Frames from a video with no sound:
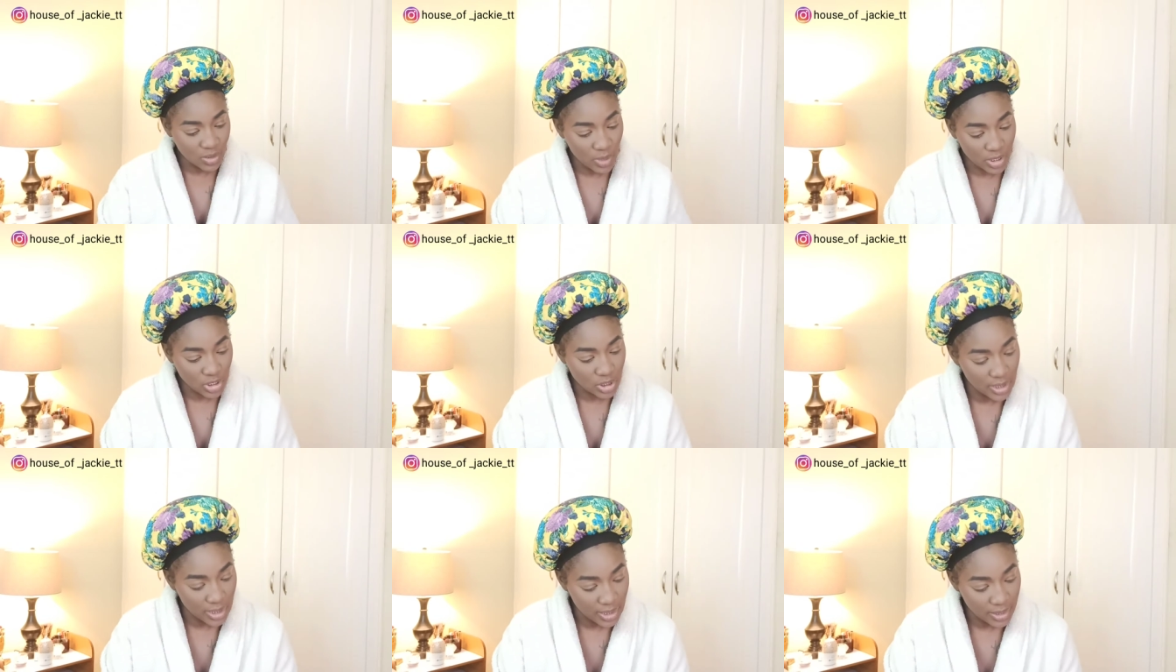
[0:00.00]

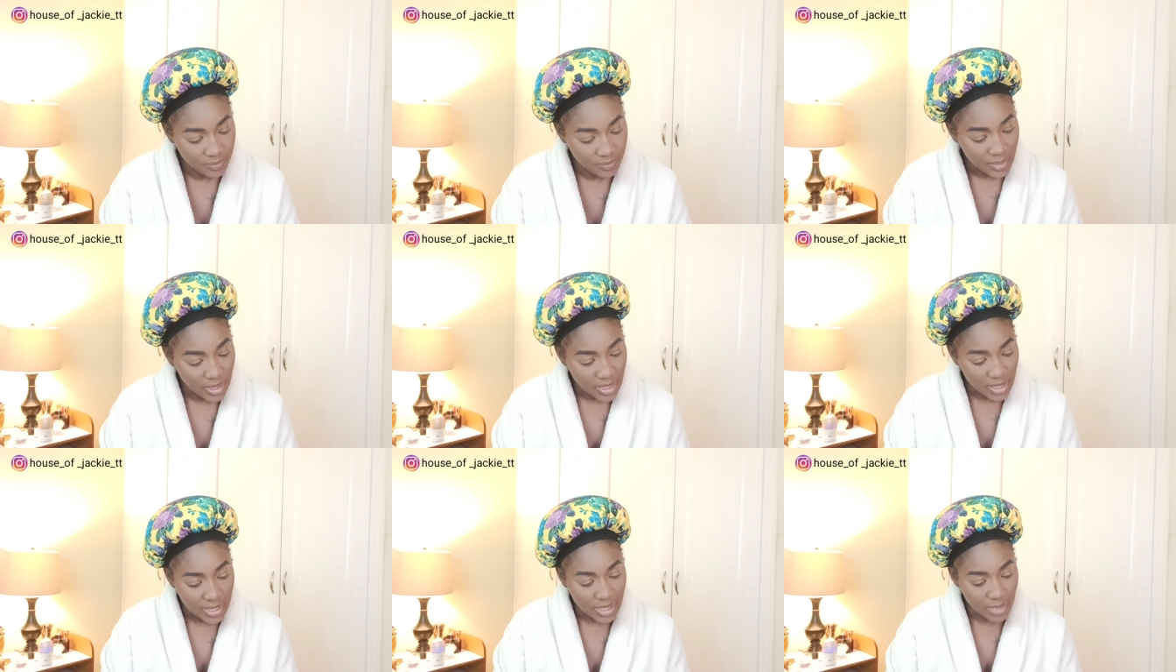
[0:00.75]
swatch the
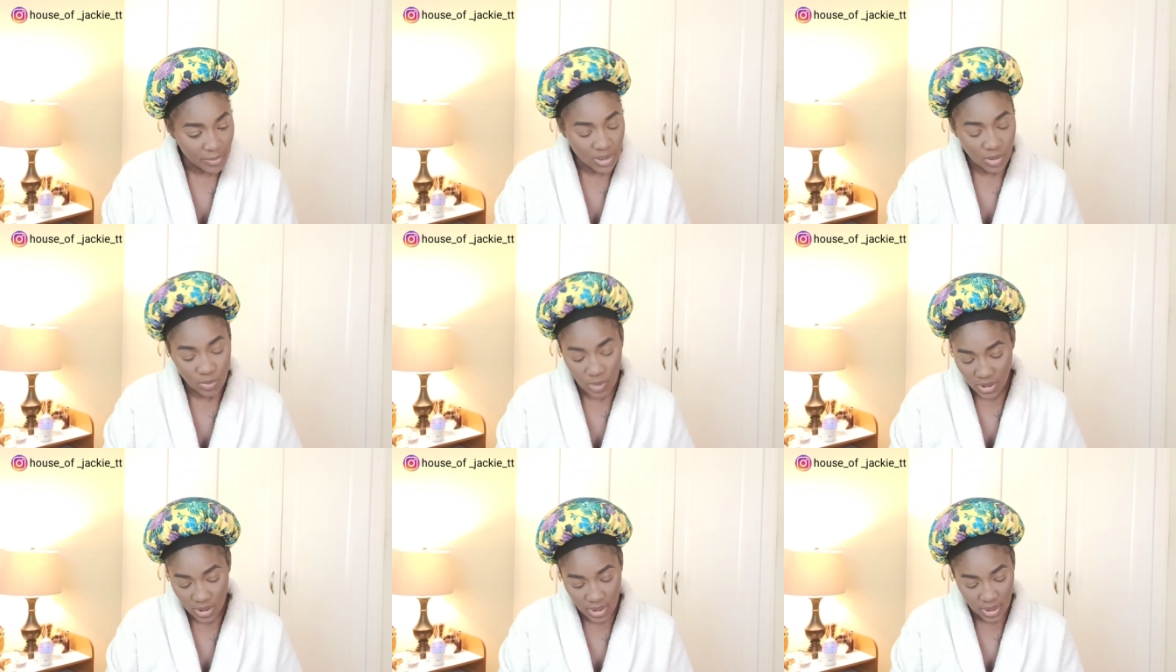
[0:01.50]
let me
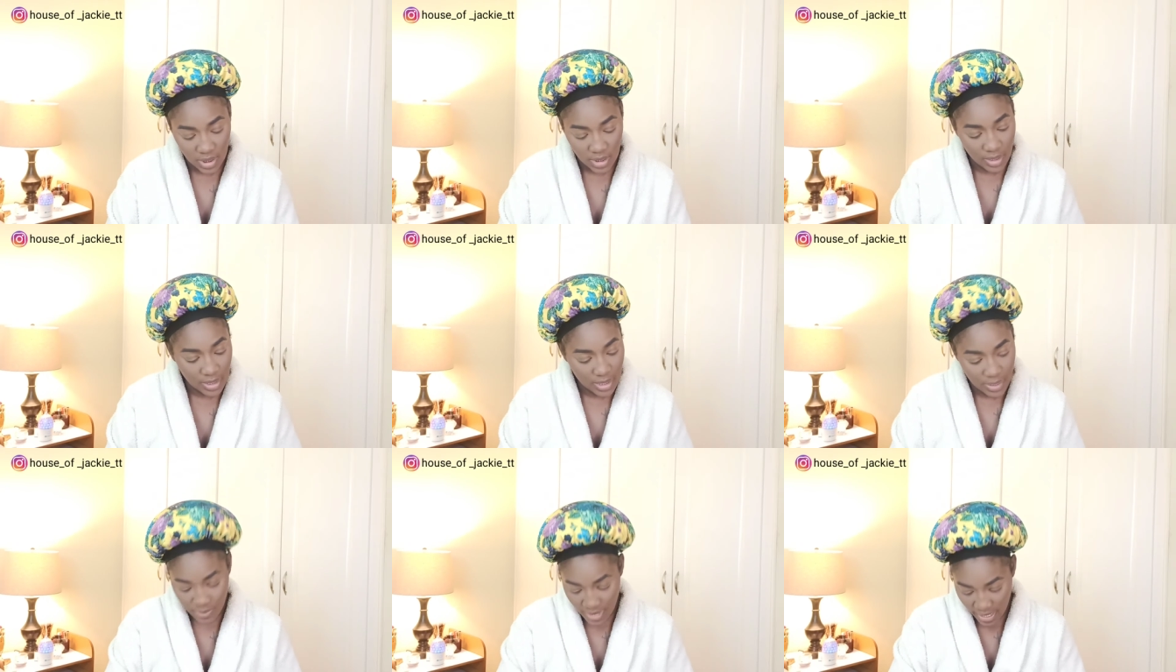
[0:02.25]
swatch the
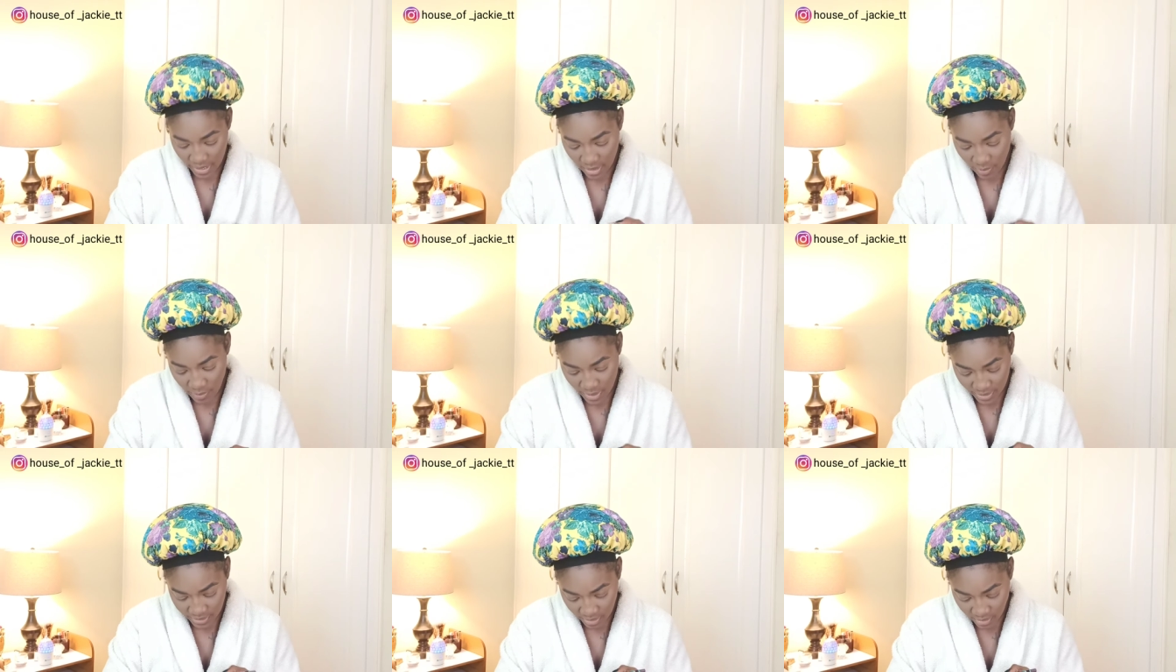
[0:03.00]
lip liner
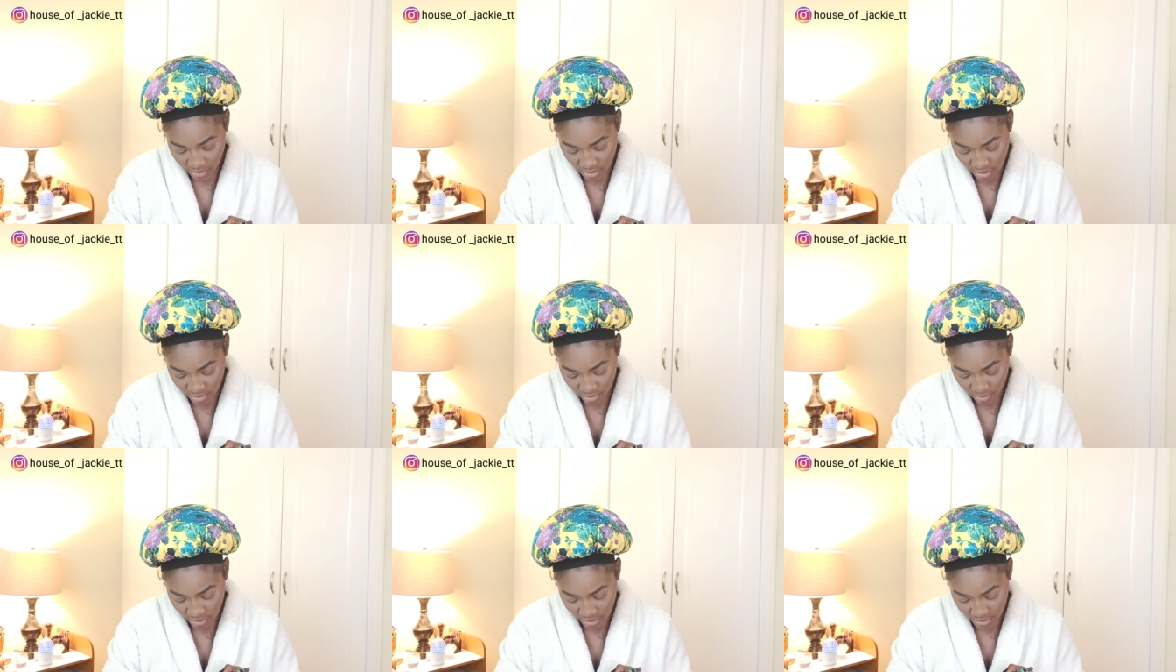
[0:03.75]
better so
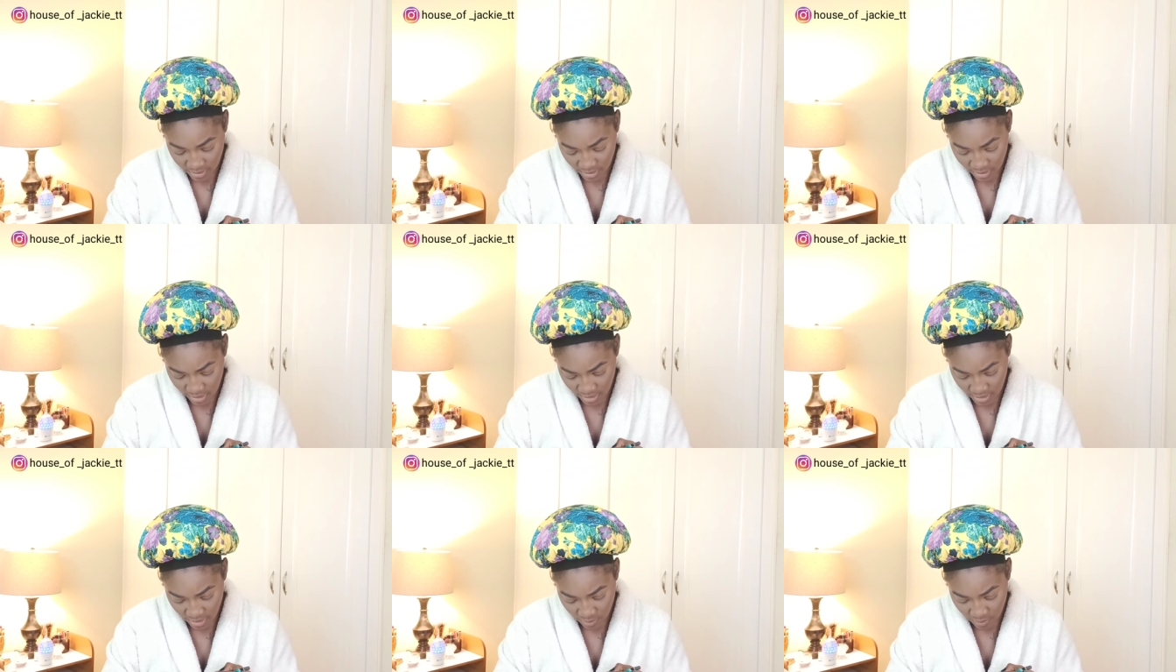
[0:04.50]
that you guys can
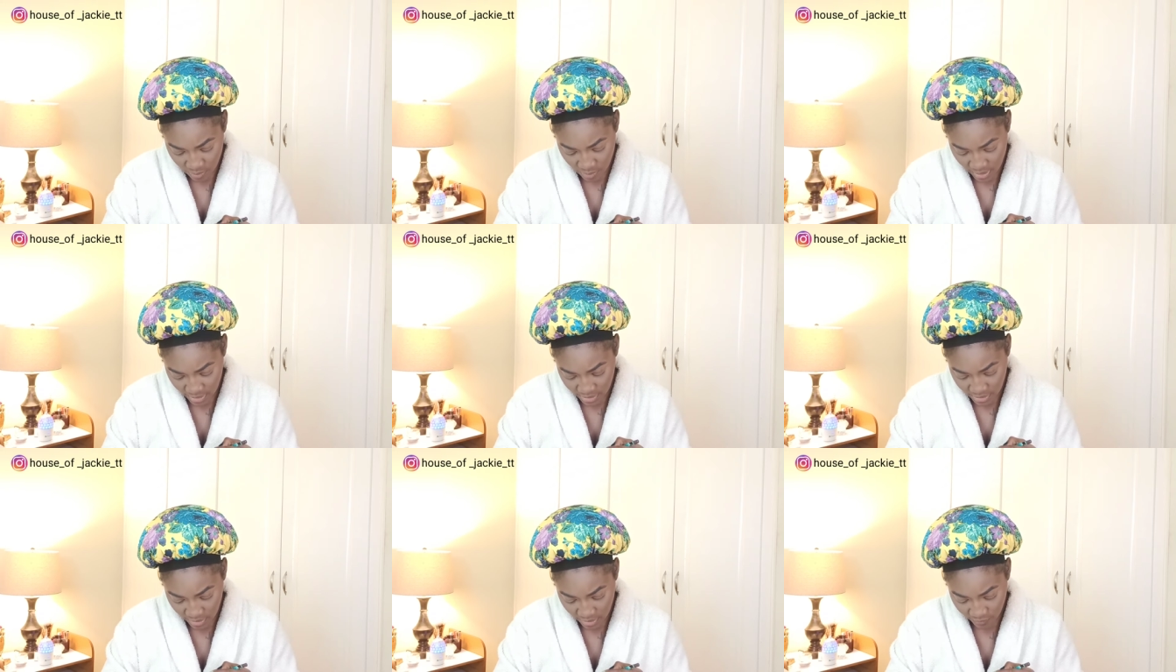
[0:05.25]
get a
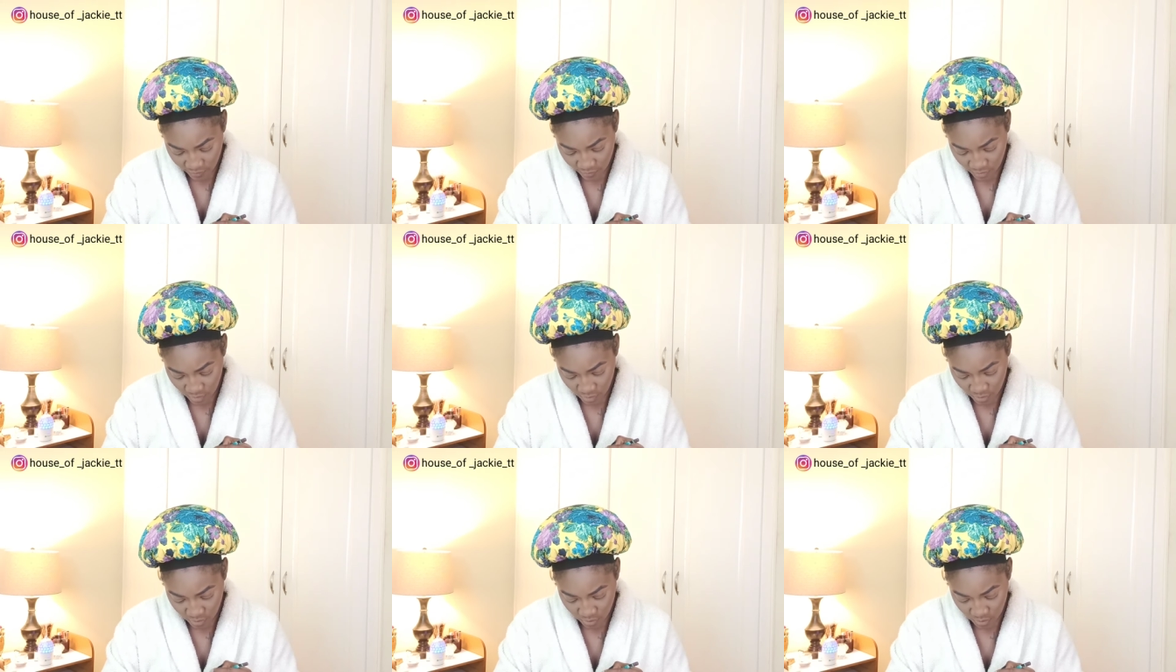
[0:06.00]
better
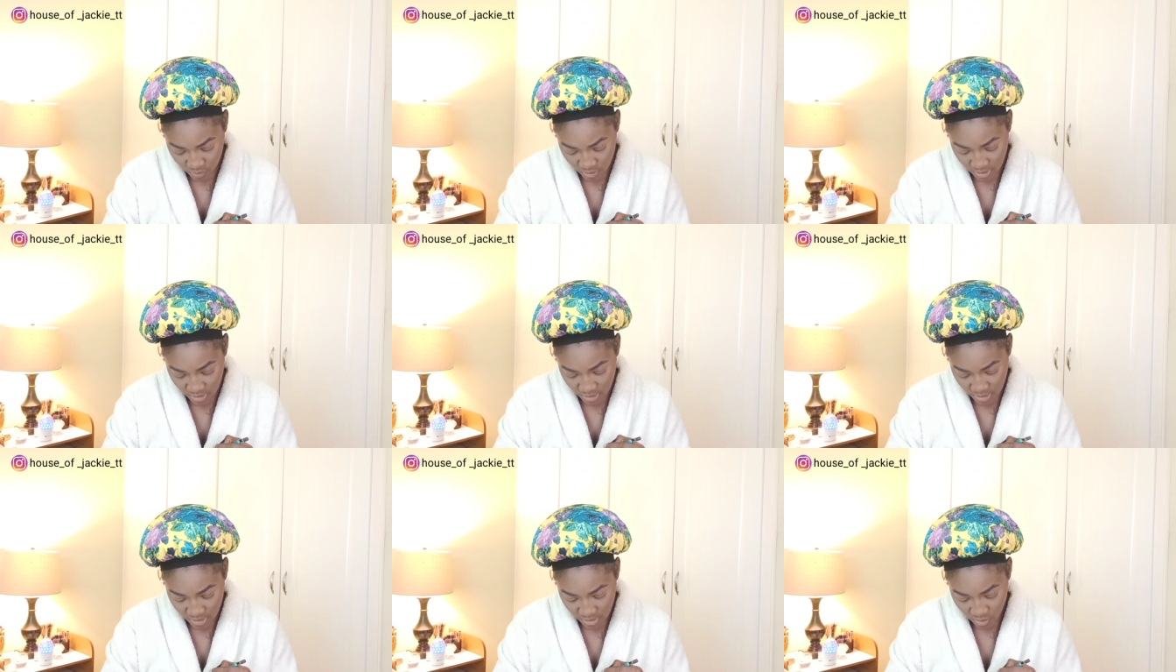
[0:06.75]
view
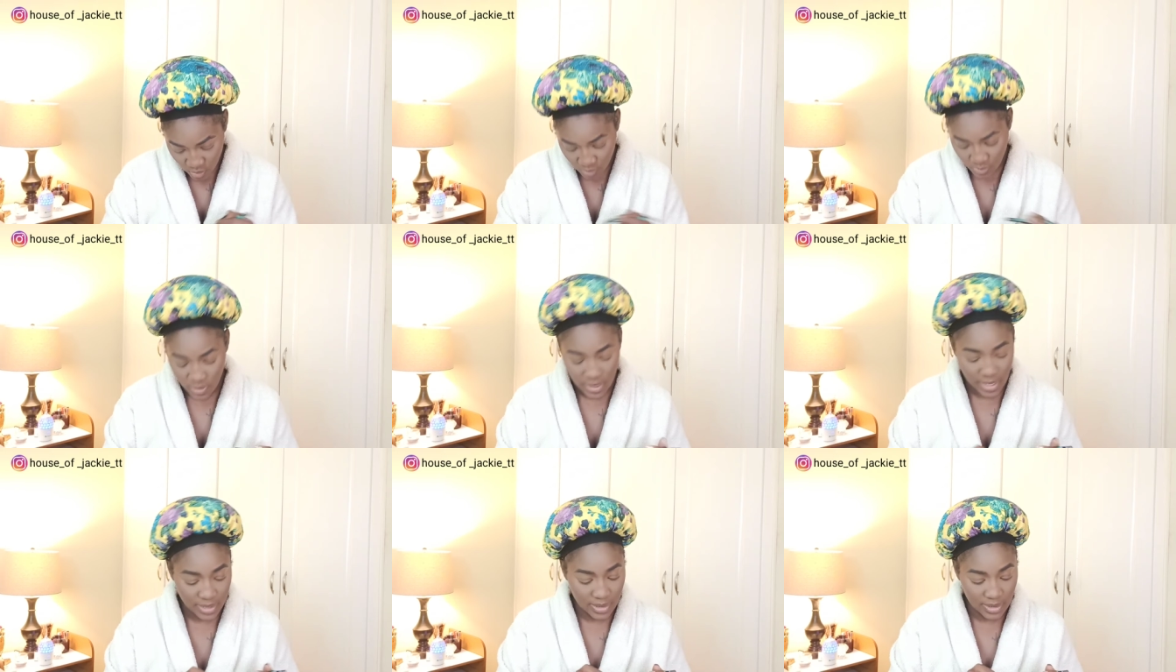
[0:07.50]
hope you
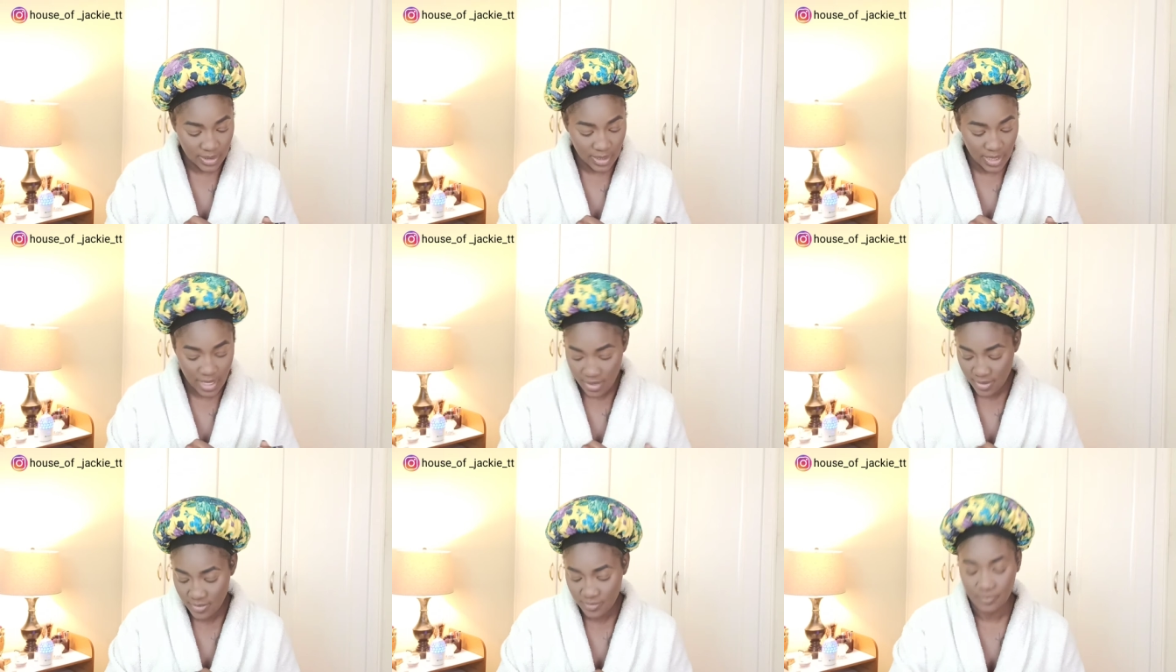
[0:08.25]
guys see
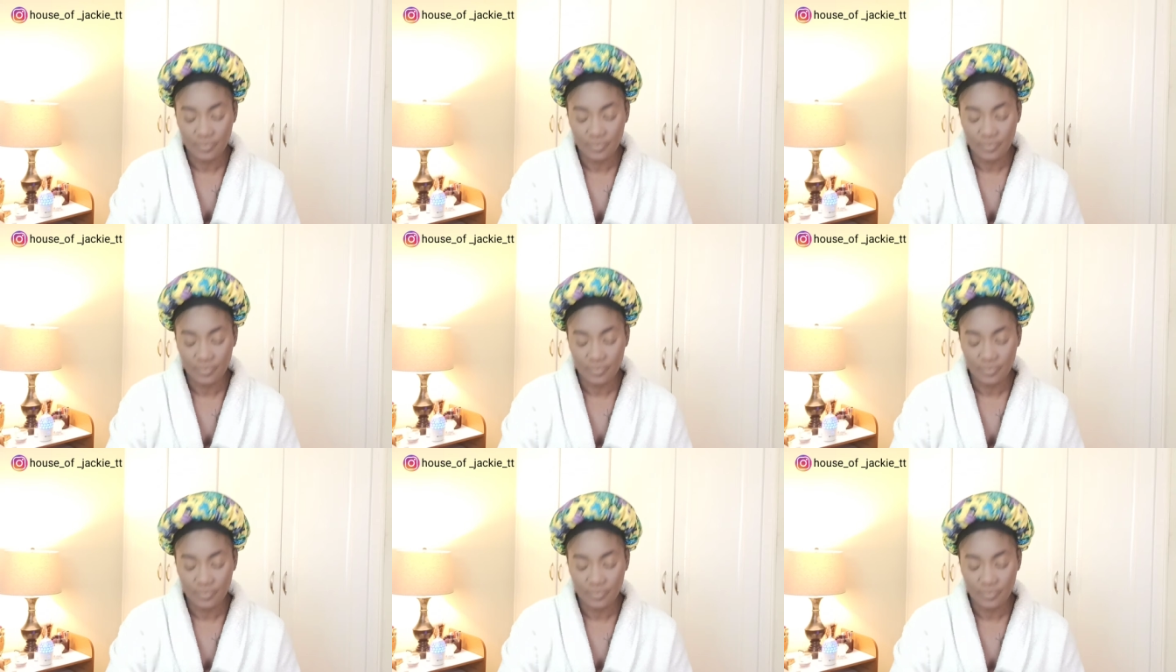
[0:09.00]
it